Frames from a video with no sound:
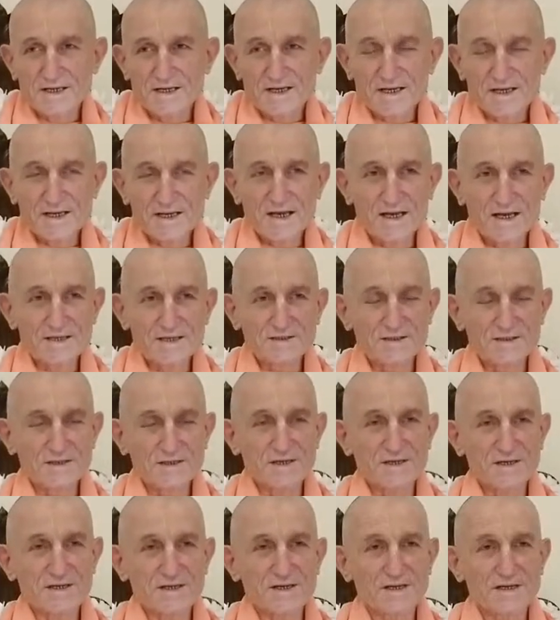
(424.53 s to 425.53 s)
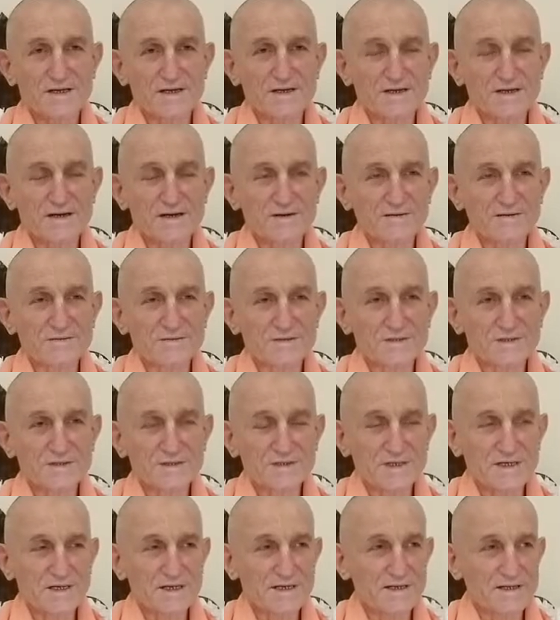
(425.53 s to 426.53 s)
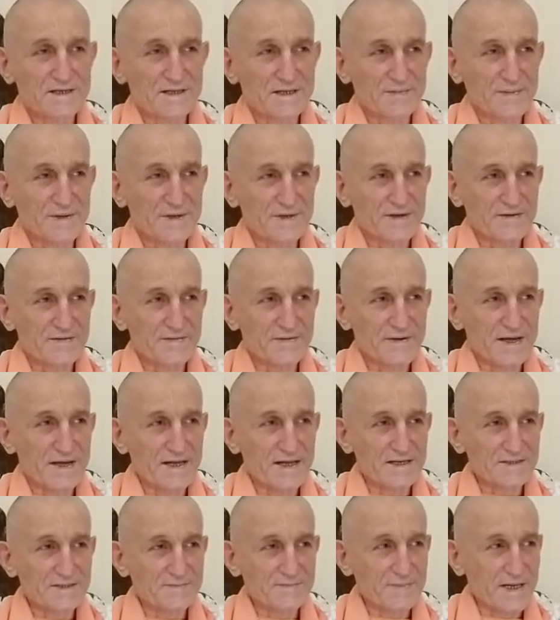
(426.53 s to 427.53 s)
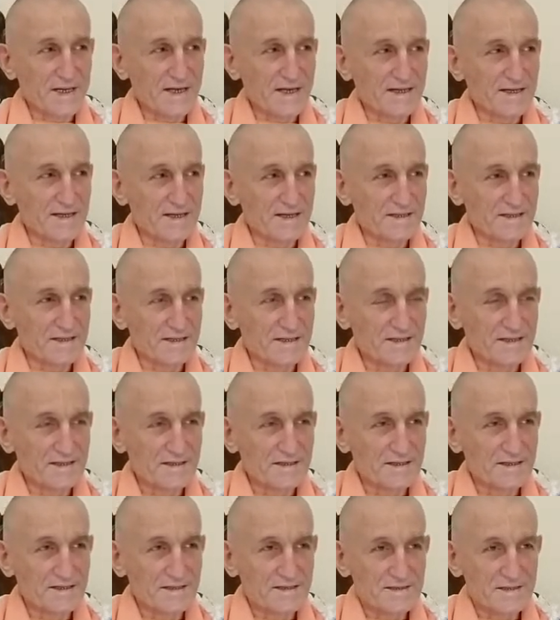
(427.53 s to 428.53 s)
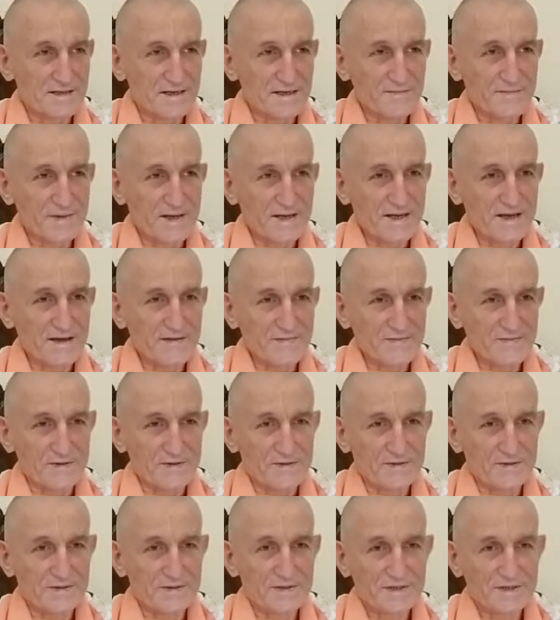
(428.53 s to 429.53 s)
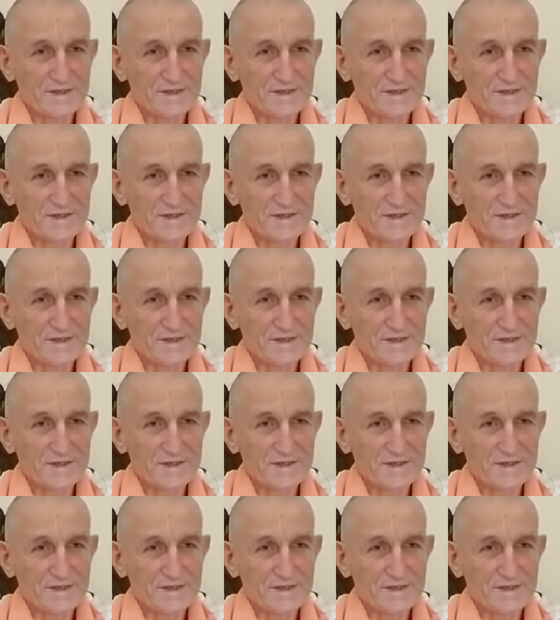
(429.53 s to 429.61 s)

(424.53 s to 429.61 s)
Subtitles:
he has to go and see a little bit of hellish planet, he may have to,